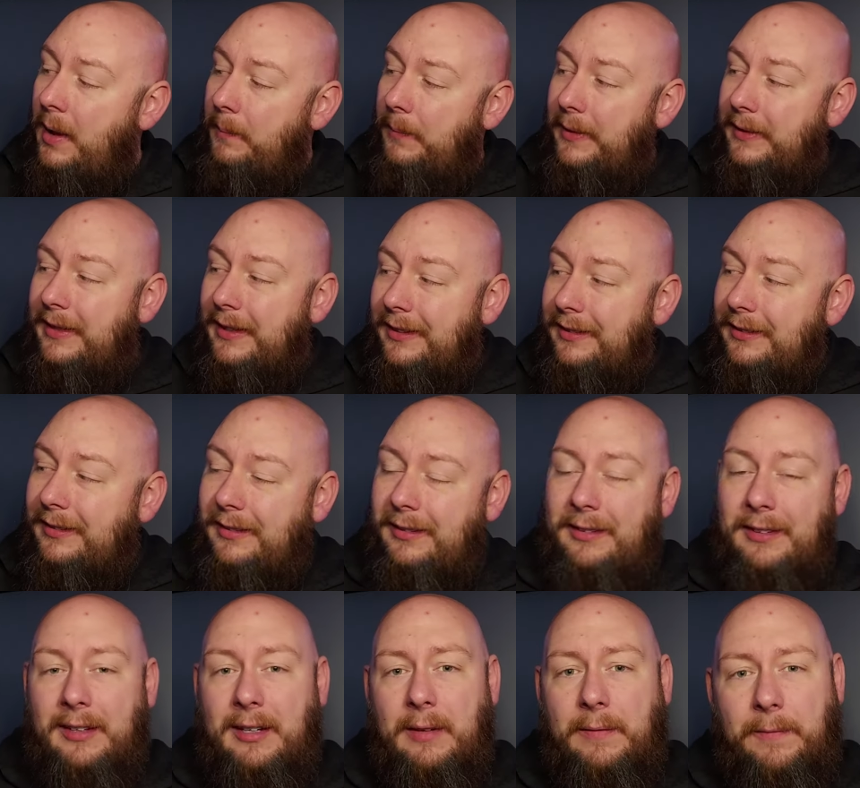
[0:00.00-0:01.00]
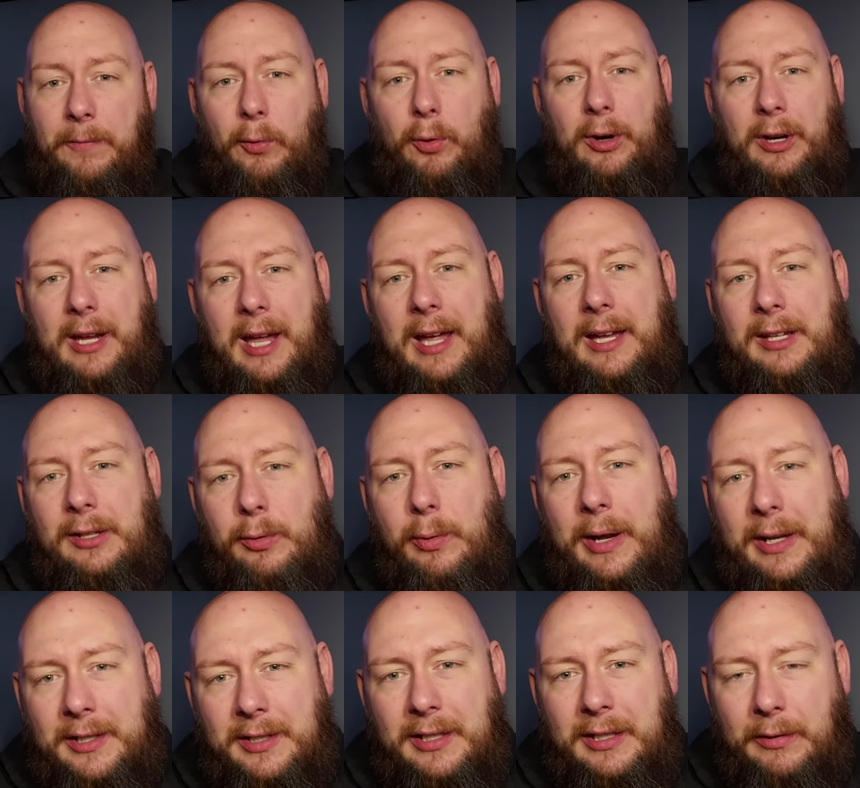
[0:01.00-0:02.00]
But this is the 4K
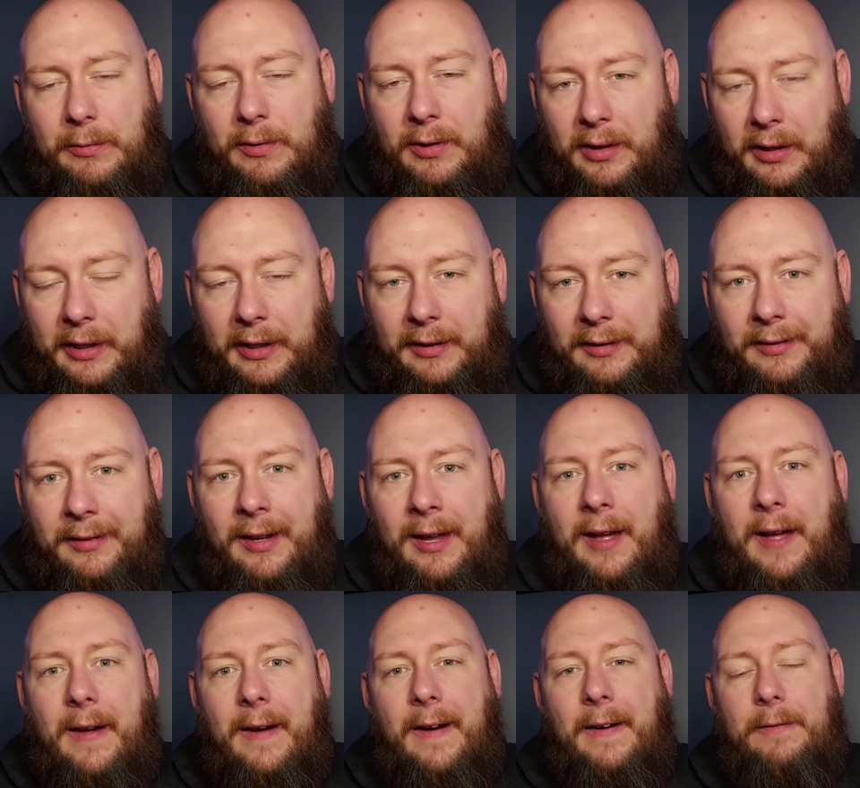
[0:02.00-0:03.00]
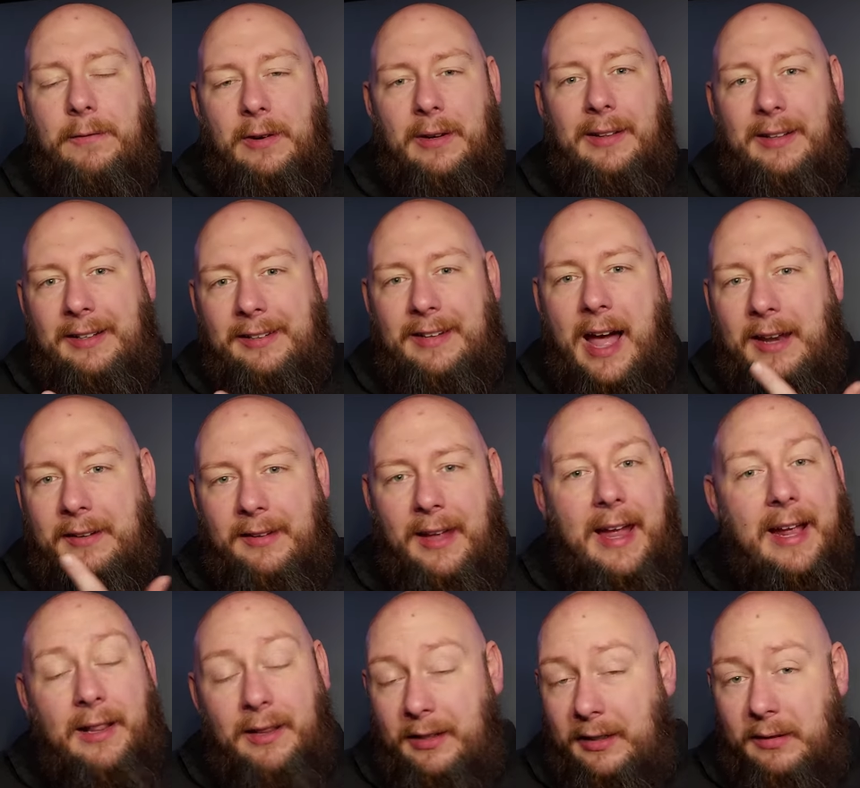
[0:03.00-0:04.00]
UHD release of Ridley Scott's
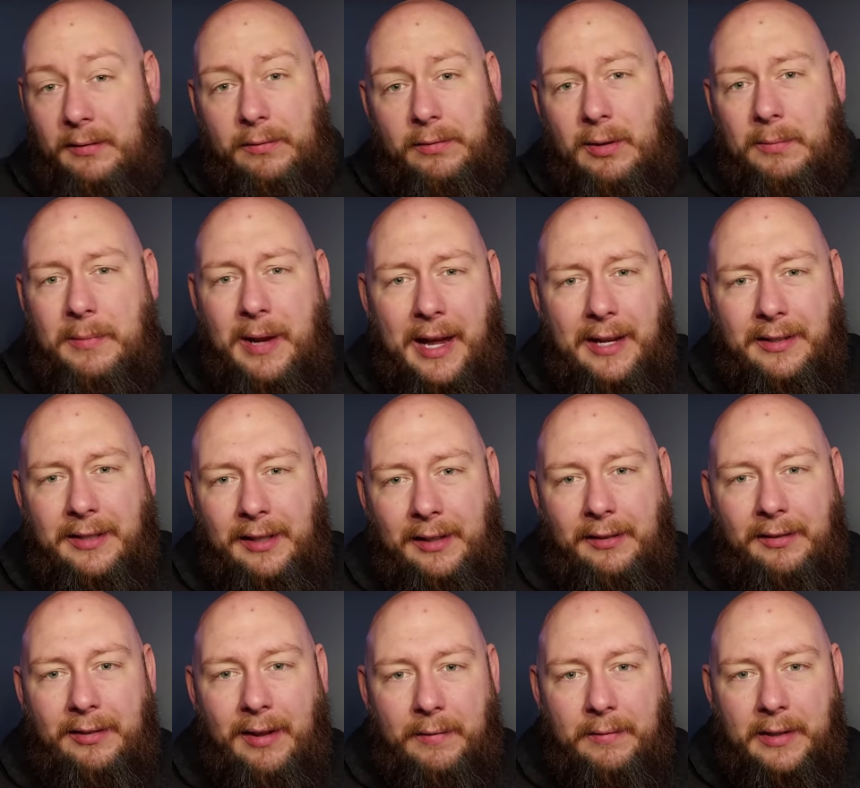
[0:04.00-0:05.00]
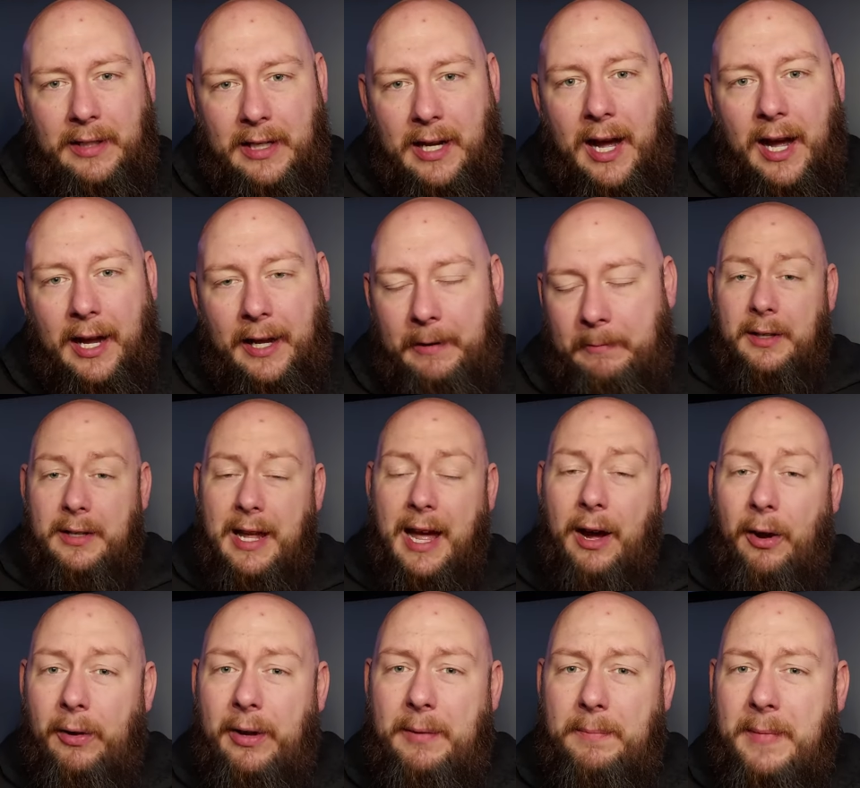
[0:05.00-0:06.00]
Alien from 1979.
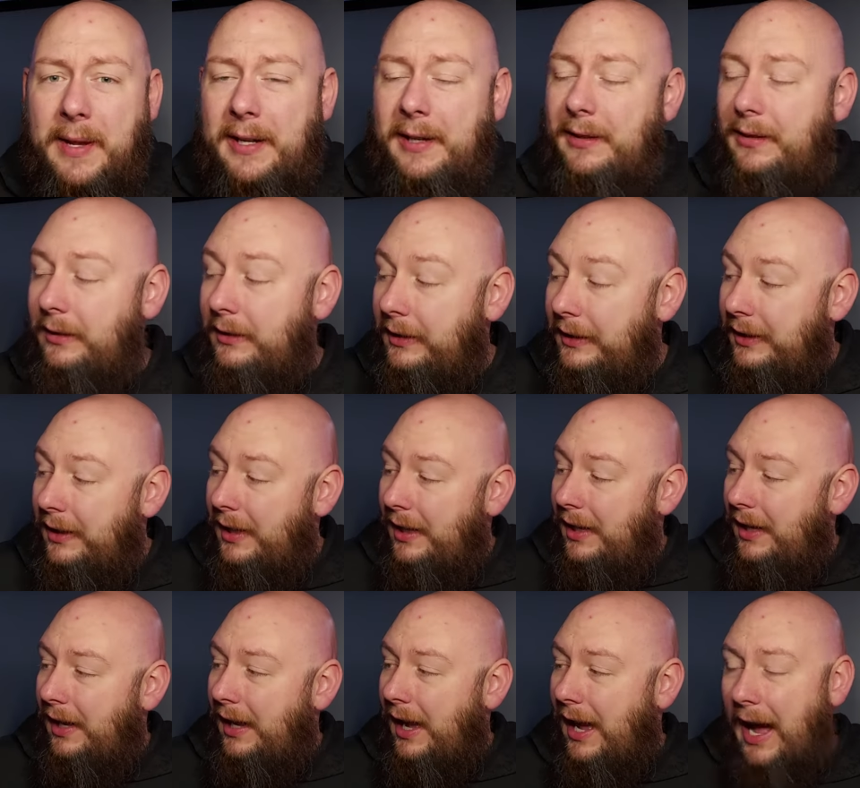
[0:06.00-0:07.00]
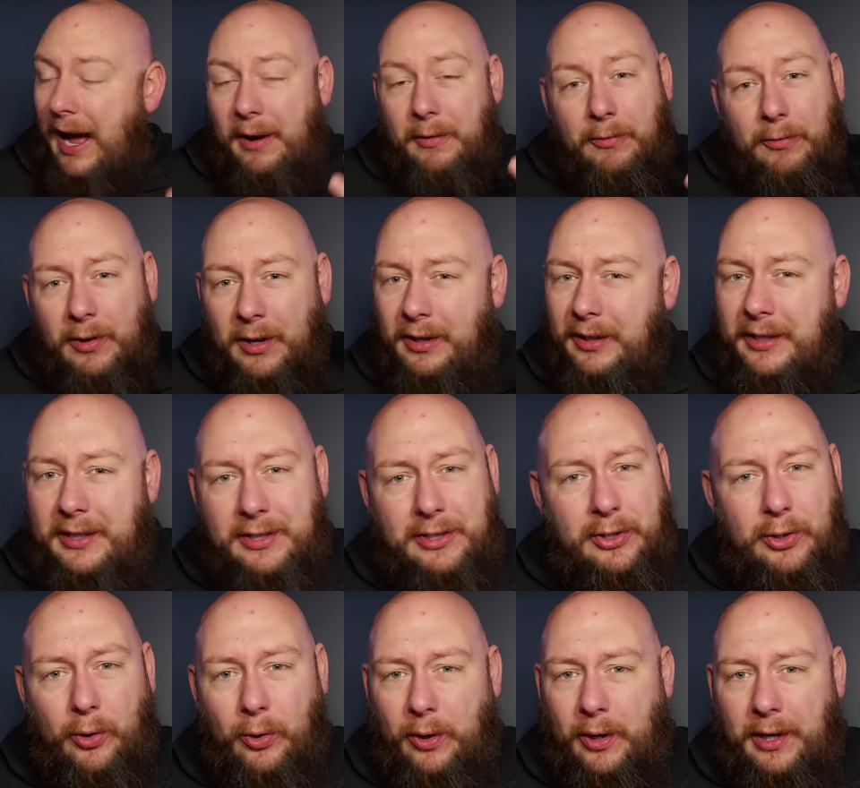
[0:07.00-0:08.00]
Now, admittedly, I really
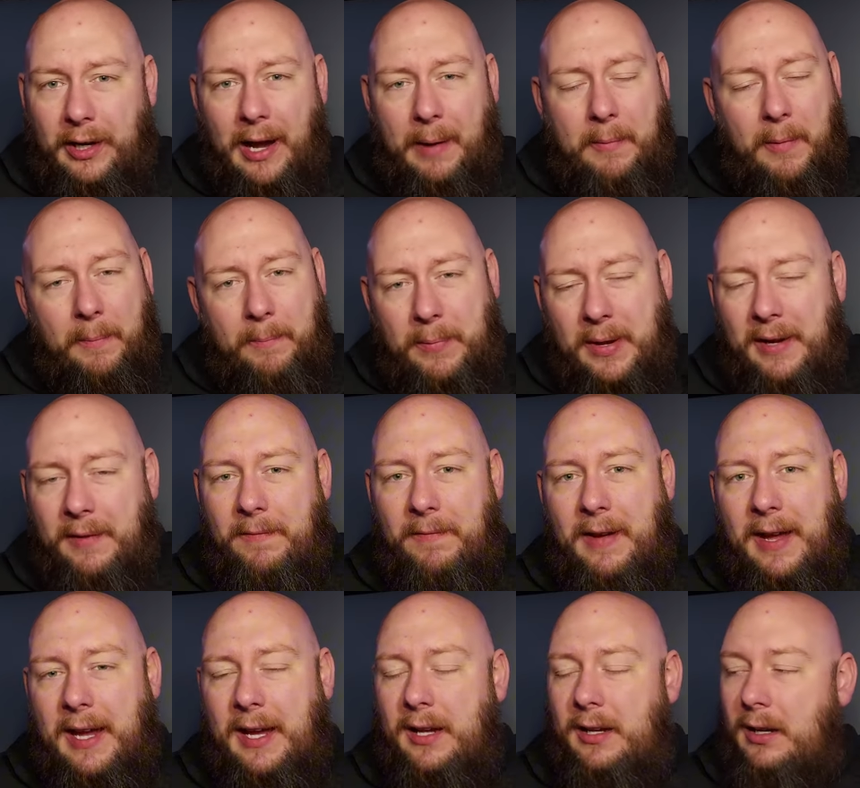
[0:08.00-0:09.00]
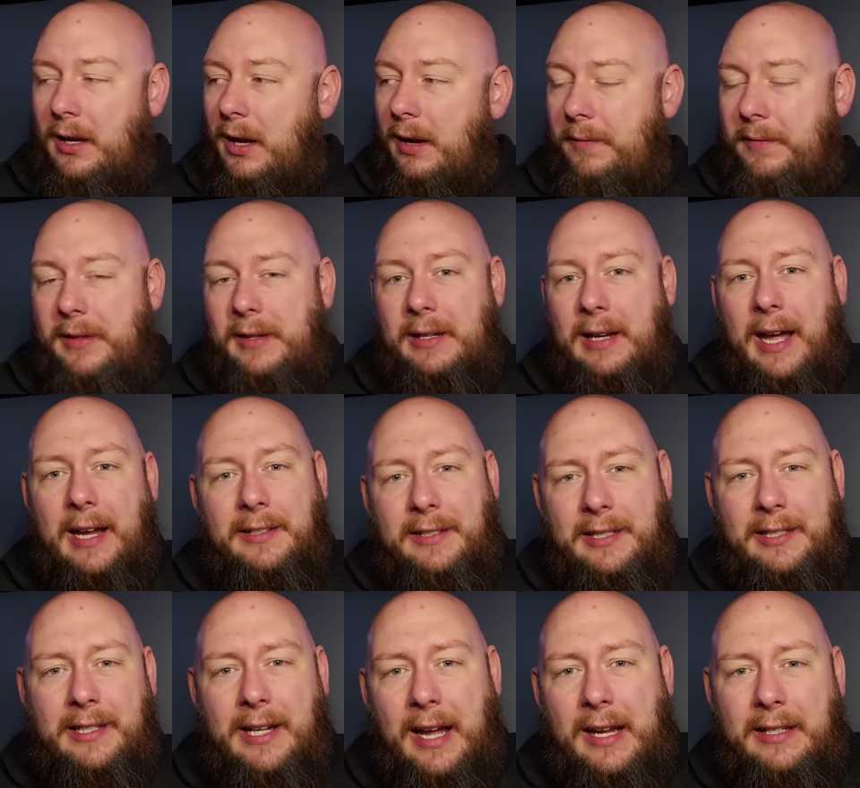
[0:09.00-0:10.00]
enjoy, I'm a big fan of the
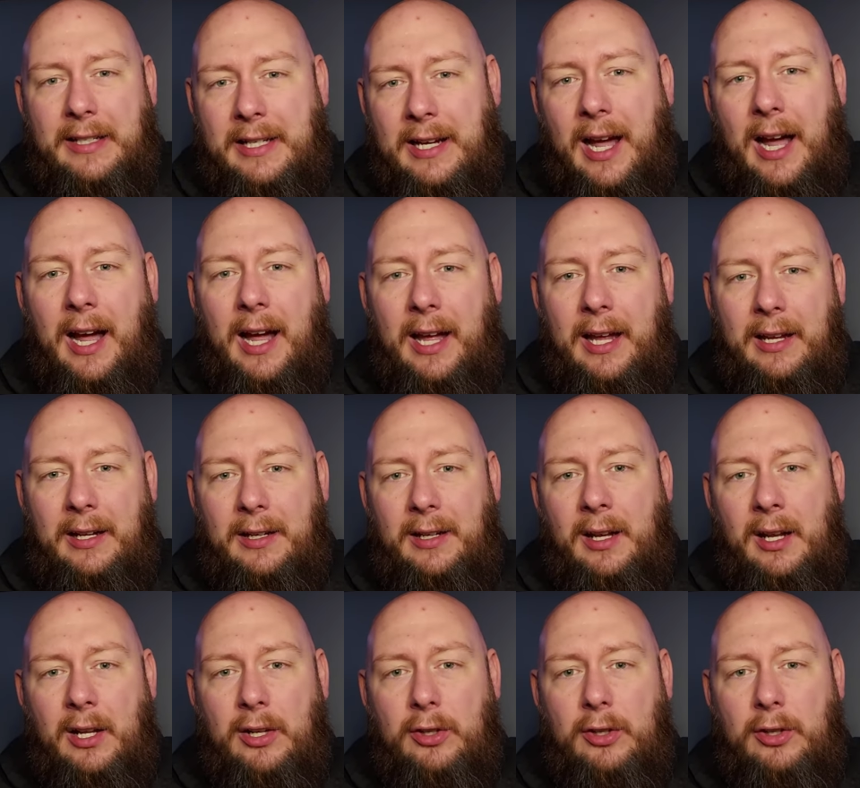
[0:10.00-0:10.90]
1999